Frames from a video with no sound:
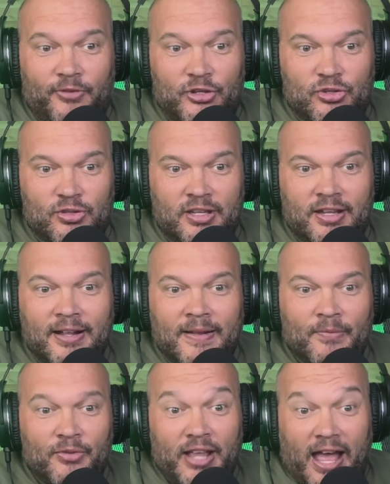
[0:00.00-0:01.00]
visually.
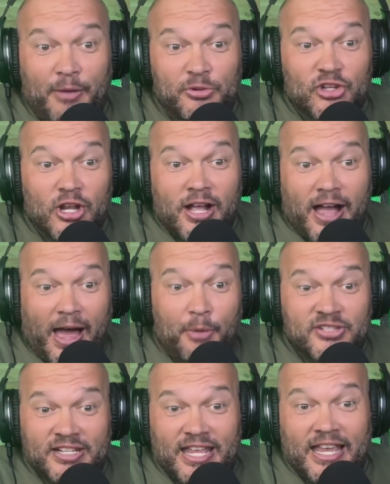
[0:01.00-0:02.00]
Like I was
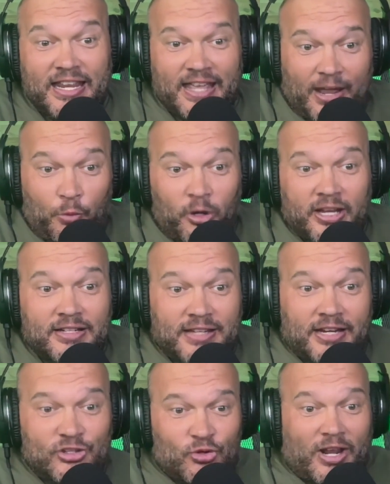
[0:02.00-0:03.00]
an idiot. I work in
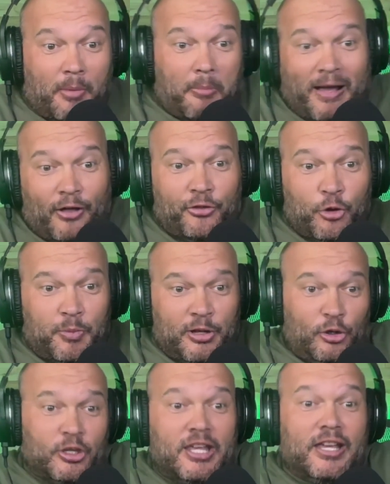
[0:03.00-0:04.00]
dentistry, I had my mouth open,
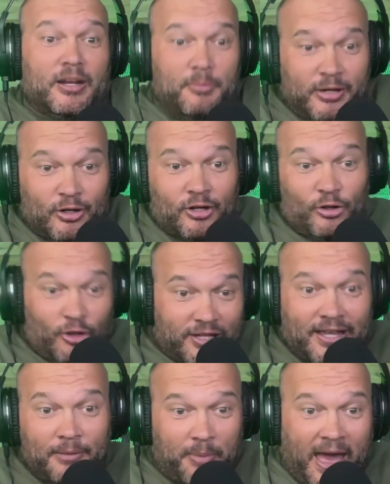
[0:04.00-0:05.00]
looking in a mirror,
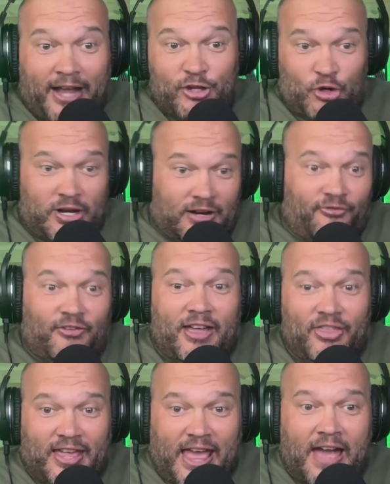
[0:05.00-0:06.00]
looking back, trying to
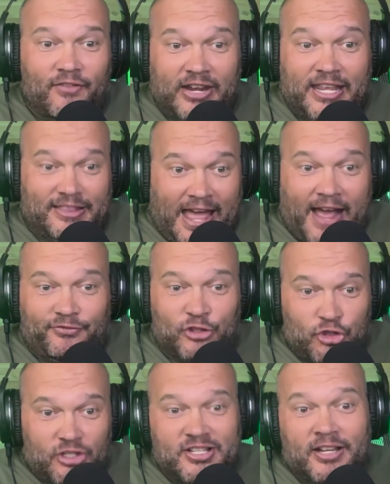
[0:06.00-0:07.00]
find the cavity. He laughed
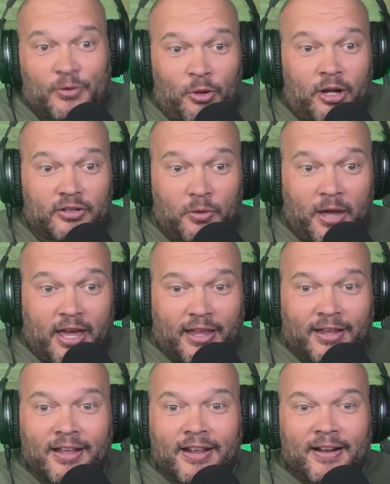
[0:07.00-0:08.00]
and shook his head and walked
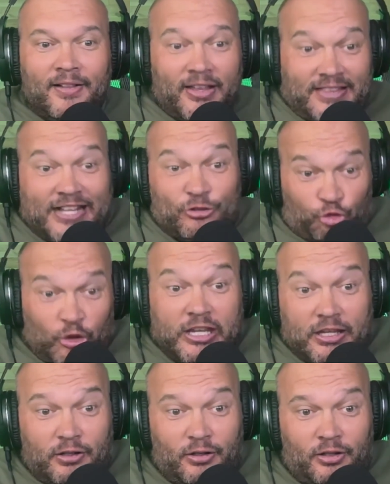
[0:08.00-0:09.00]
away. Like that's
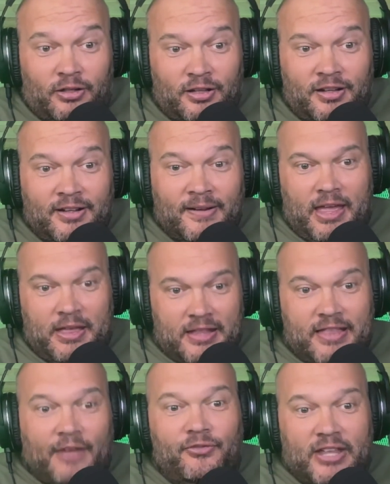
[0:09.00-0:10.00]
real. It
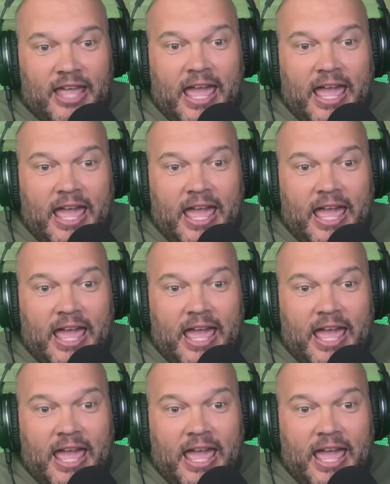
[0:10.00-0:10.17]
definitely